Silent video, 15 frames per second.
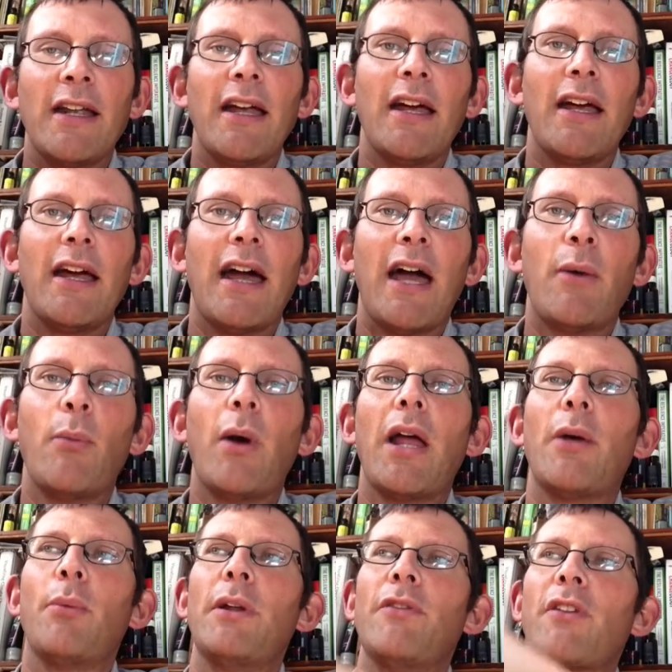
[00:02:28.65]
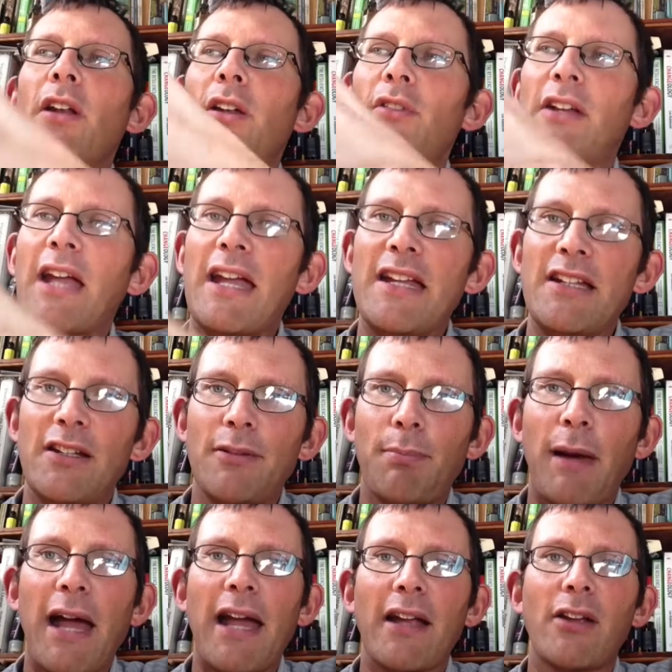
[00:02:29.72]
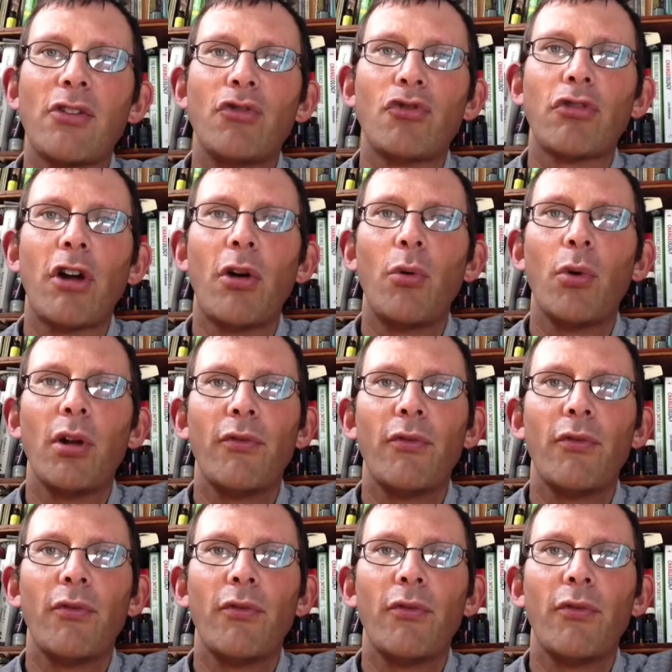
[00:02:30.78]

and where we've kind of gained back control